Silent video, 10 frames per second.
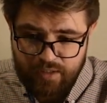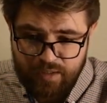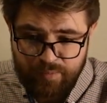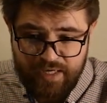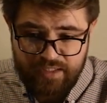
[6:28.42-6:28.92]

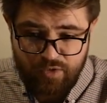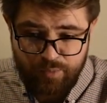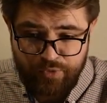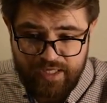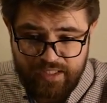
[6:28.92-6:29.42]
it might
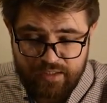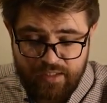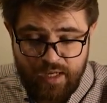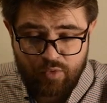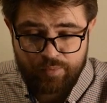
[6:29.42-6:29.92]
not break it,
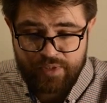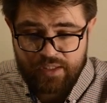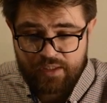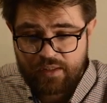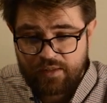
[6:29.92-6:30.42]
and that would
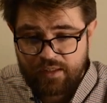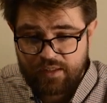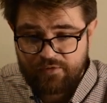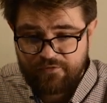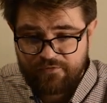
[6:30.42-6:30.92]
be
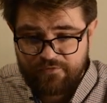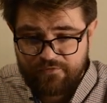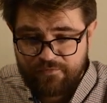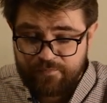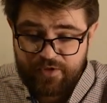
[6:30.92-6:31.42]
the
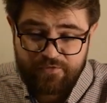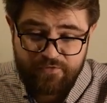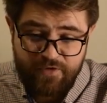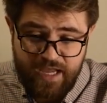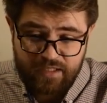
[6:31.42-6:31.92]

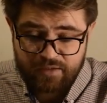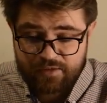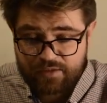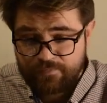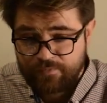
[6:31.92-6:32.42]
failed